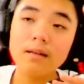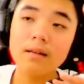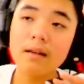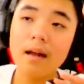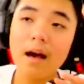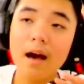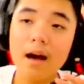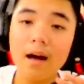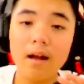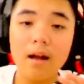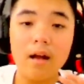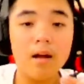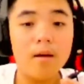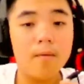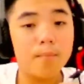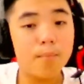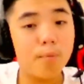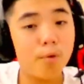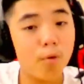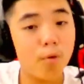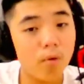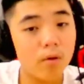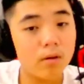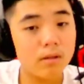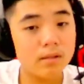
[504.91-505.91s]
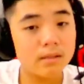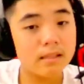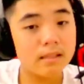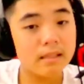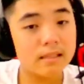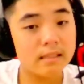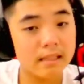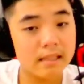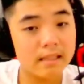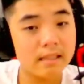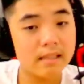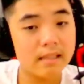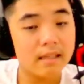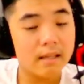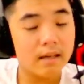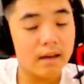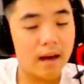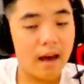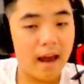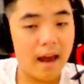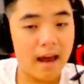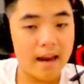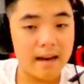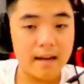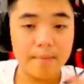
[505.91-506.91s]
the poor city
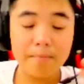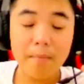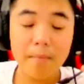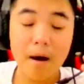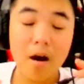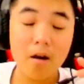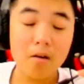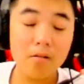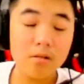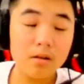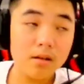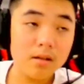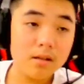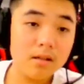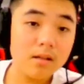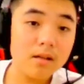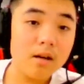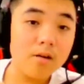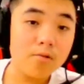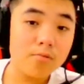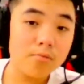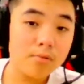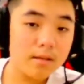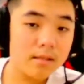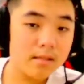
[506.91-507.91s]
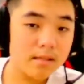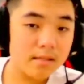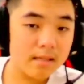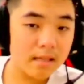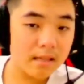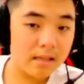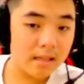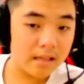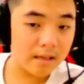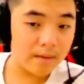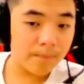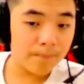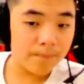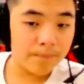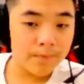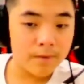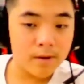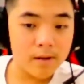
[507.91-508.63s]
and about the rich city.